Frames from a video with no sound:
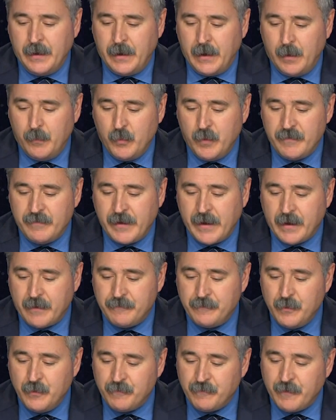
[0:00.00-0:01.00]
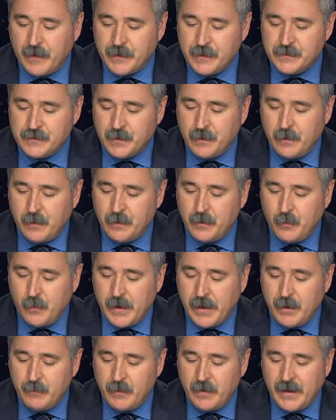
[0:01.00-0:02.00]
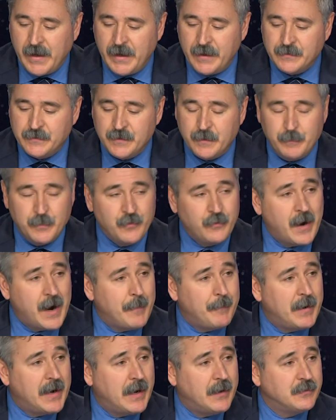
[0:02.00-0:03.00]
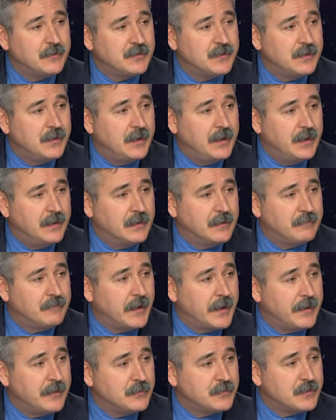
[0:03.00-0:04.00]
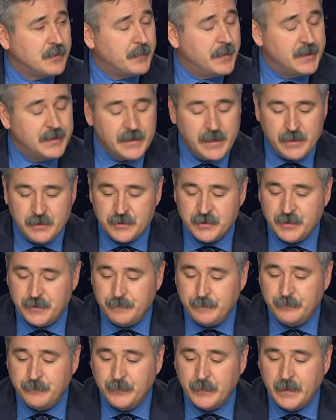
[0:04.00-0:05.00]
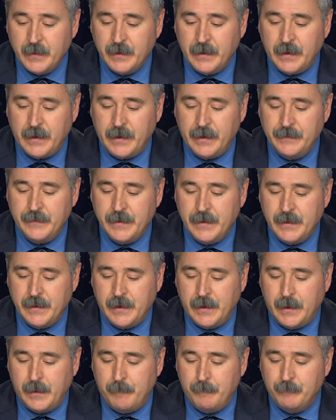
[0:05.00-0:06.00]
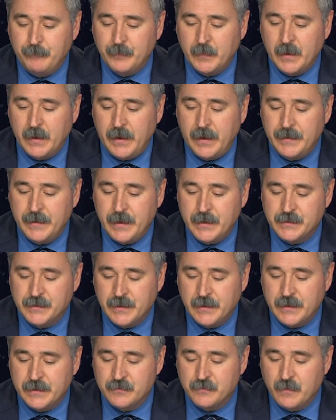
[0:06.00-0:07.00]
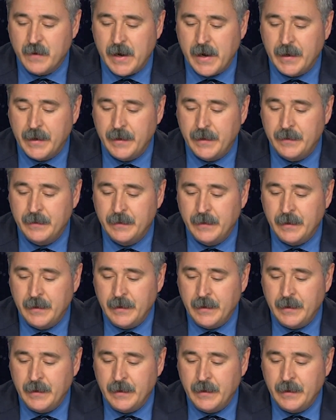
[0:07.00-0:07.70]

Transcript: We've had a few funnies along the way. We had some dropouts in the flight instrumentation on the SLS rocket.